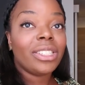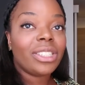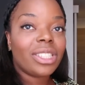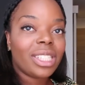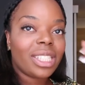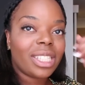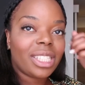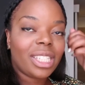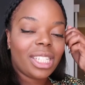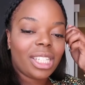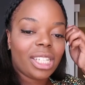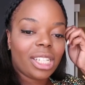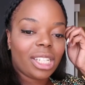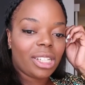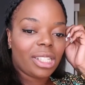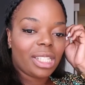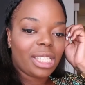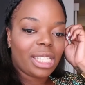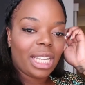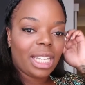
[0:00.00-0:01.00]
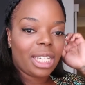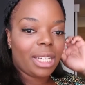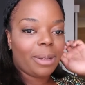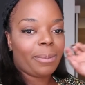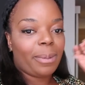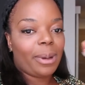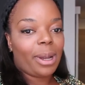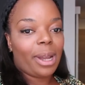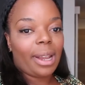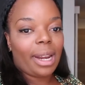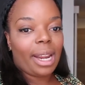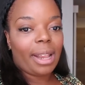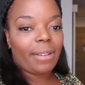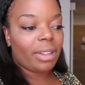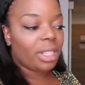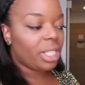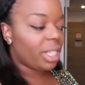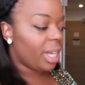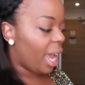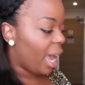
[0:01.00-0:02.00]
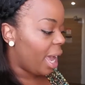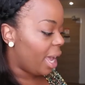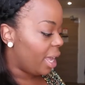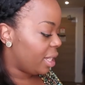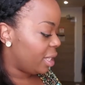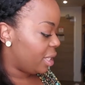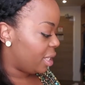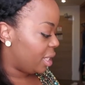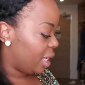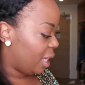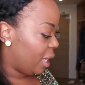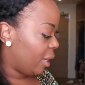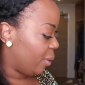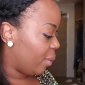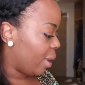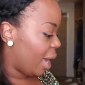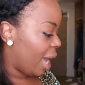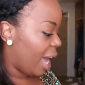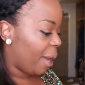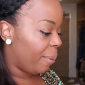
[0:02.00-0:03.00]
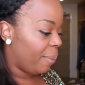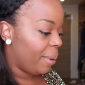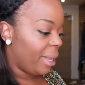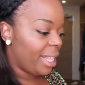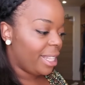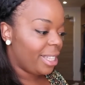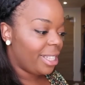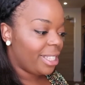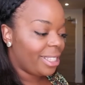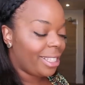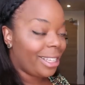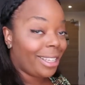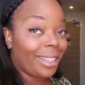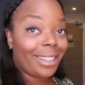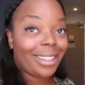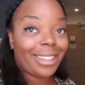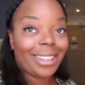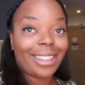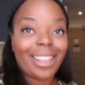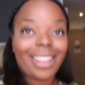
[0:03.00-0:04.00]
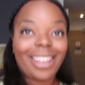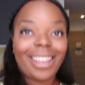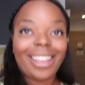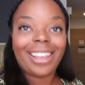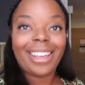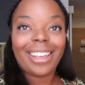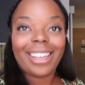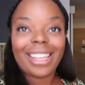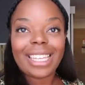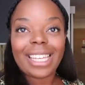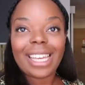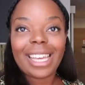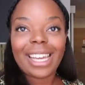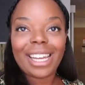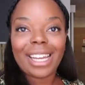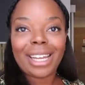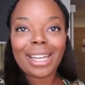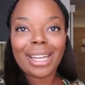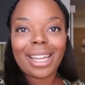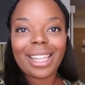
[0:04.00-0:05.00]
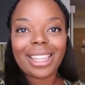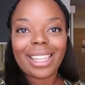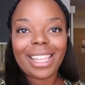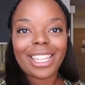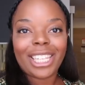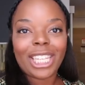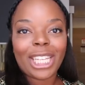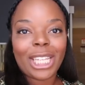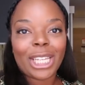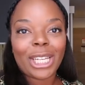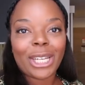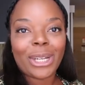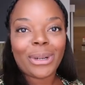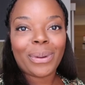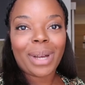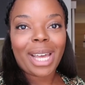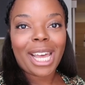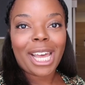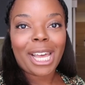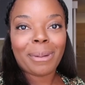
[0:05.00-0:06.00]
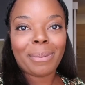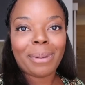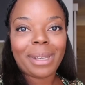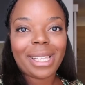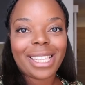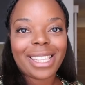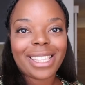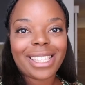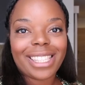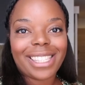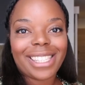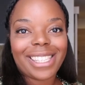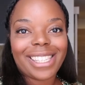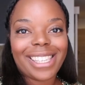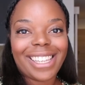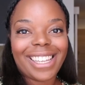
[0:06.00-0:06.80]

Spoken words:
Just gonna go sit in a bar and have a chat and see what happens, and yeah, I'll let you know what happens